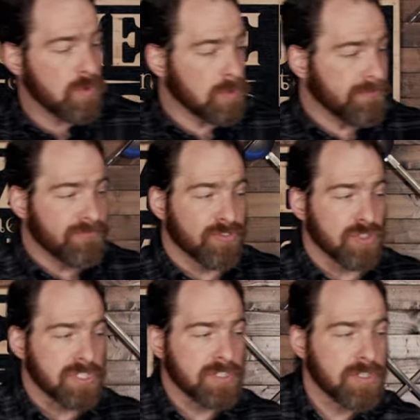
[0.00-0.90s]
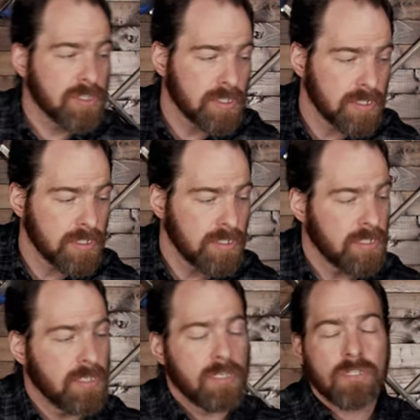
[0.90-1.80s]
we will first turn
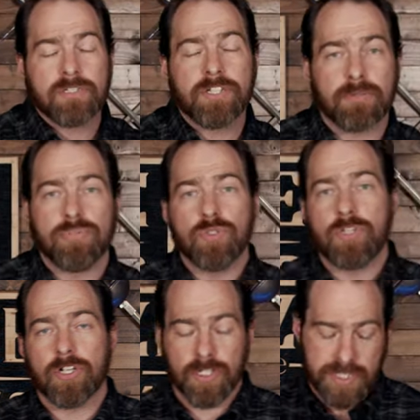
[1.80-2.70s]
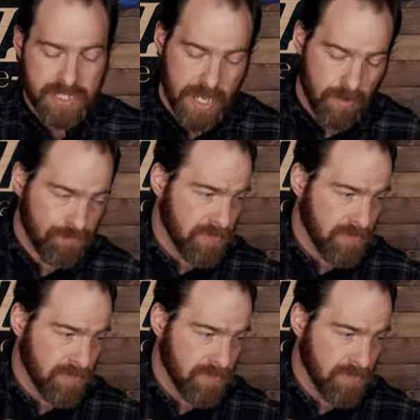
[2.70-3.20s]
to your blue curacao.